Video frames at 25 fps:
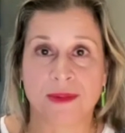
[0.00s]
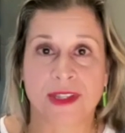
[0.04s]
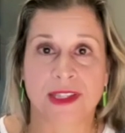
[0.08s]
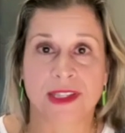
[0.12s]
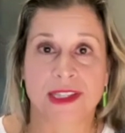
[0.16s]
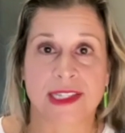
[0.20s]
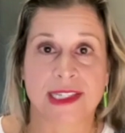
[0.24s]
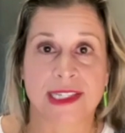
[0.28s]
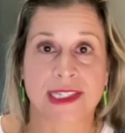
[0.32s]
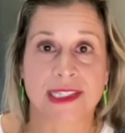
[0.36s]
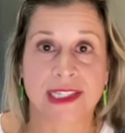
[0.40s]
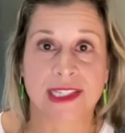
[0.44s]
to
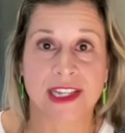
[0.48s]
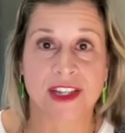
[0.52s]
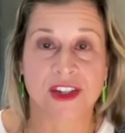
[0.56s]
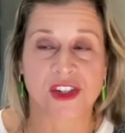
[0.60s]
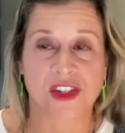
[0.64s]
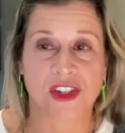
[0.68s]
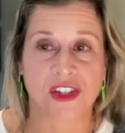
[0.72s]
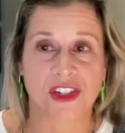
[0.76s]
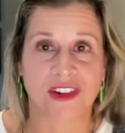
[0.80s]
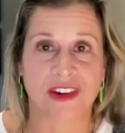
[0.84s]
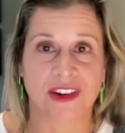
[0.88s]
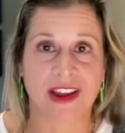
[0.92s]
this
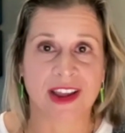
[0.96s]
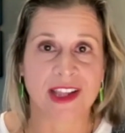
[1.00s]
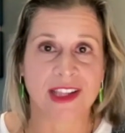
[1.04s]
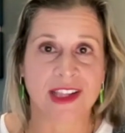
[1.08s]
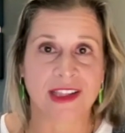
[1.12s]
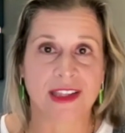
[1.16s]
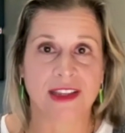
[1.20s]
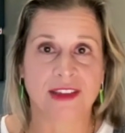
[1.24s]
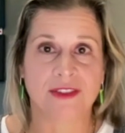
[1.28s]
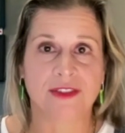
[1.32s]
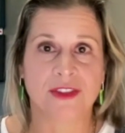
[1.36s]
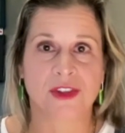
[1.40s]
glacier right
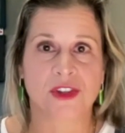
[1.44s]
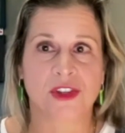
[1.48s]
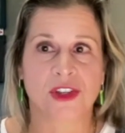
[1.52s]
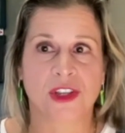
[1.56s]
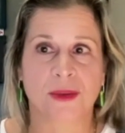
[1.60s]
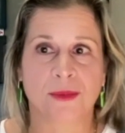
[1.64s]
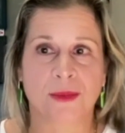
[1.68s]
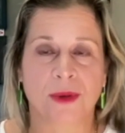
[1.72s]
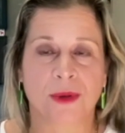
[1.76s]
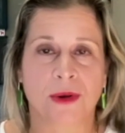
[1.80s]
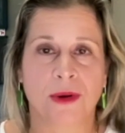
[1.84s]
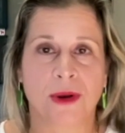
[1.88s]
leave the
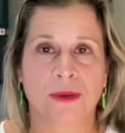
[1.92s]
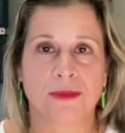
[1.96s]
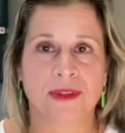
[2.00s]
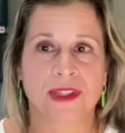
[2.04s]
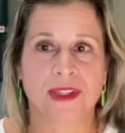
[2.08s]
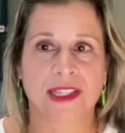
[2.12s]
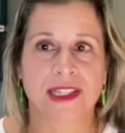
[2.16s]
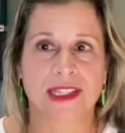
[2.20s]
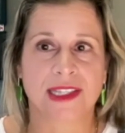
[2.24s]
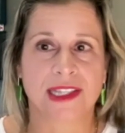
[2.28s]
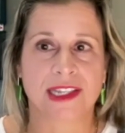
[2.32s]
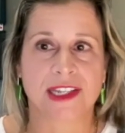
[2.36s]
ship go up to
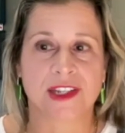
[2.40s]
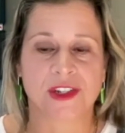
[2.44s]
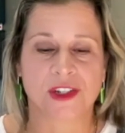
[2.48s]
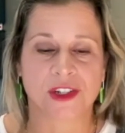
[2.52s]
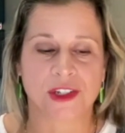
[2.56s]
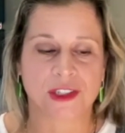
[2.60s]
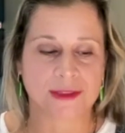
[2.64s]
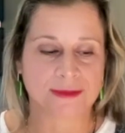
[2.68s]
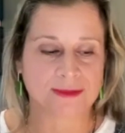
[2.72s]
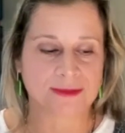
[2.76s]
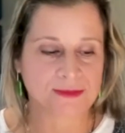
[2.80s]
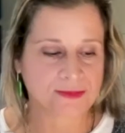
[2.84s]
the
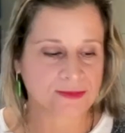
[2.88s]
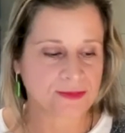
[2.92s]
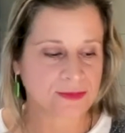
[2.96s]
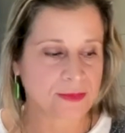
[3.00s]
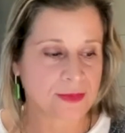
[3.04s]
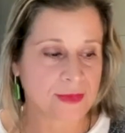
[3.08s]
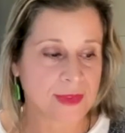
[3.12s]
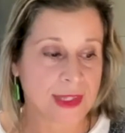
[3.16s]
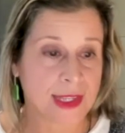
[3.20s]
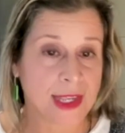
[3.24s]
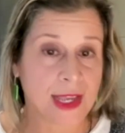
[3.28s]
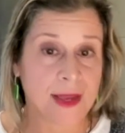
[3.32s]
glacier
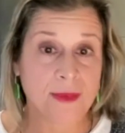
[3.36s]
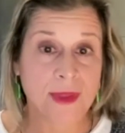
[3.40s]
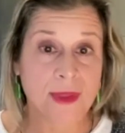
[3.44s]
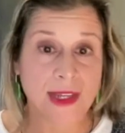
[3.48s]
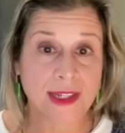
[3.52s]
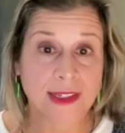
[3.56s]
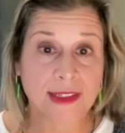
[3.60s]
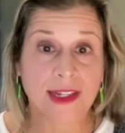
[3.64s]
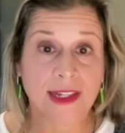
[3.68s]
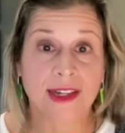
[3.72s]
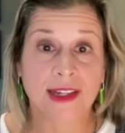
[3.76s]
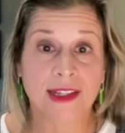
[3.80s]
I'm
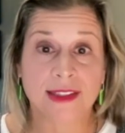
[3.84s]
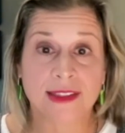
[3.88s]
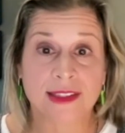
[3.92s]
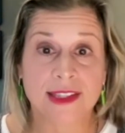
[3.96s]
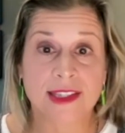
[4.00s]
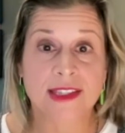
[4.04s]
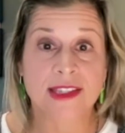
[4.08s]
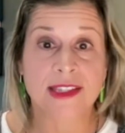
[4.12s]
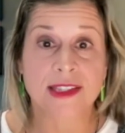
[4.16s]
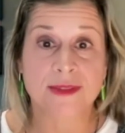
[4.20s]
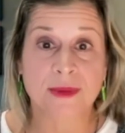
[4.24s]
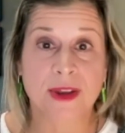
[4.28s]
like uh,
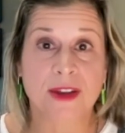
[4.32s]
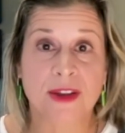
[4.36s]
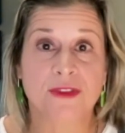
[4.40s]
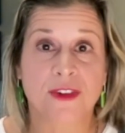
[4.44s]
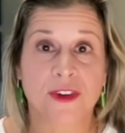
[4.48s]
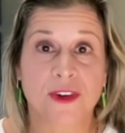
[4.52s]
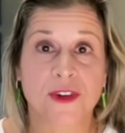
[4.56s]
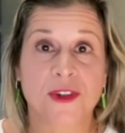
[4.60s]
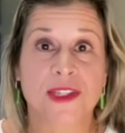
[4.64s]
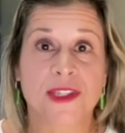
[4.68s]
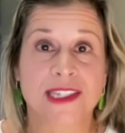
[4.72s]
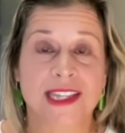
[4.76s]
this is my
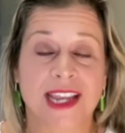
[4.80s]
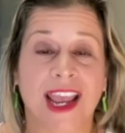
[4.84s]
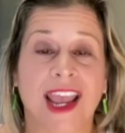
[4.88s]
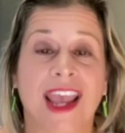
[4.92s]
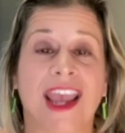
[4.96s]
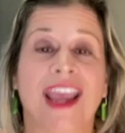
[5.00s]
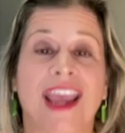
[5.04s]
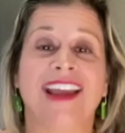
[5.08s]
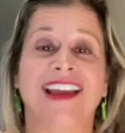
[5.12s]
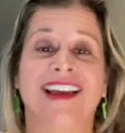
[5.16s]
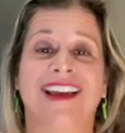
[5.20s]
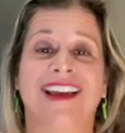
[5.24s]
first day